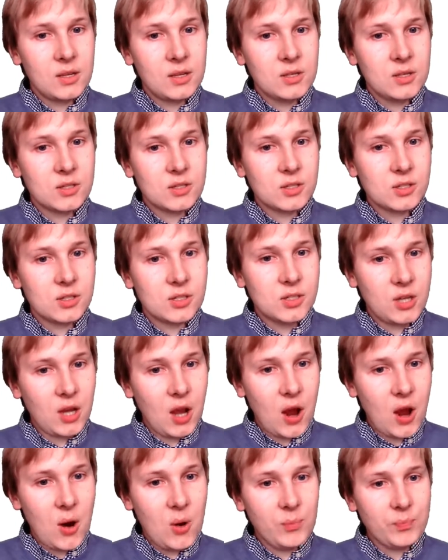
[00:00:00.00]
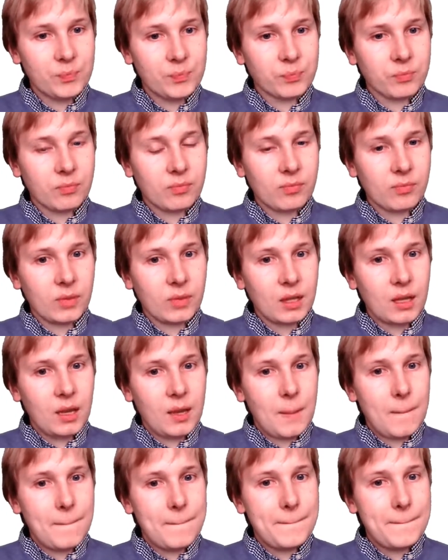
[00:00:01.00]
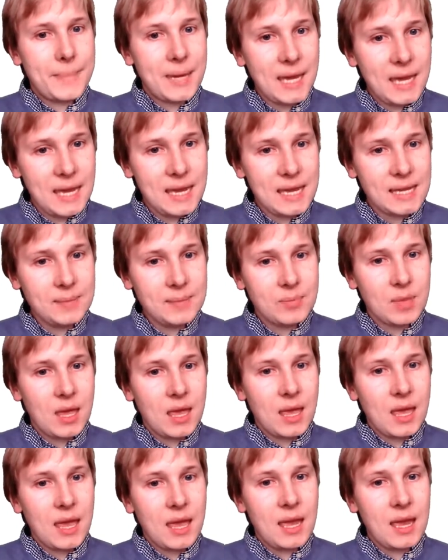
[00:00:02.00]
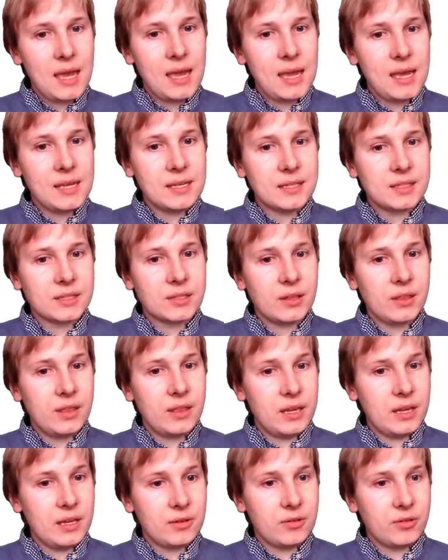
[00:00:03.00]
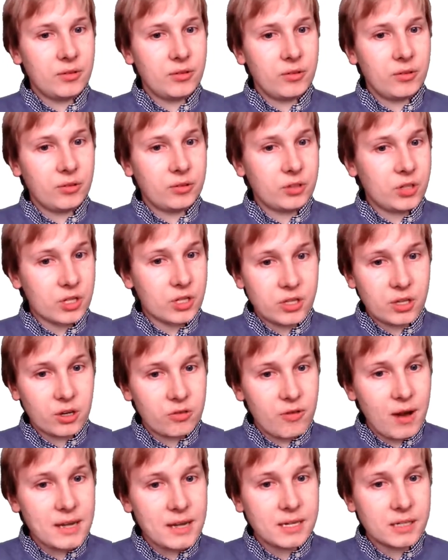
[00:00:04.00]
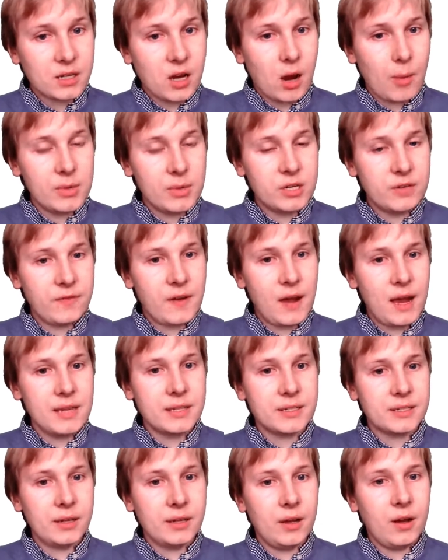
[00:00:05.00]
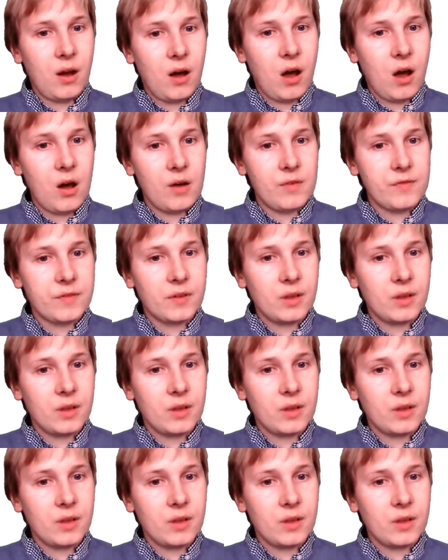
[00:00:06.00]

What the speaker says: So P is just the greatest common divisor of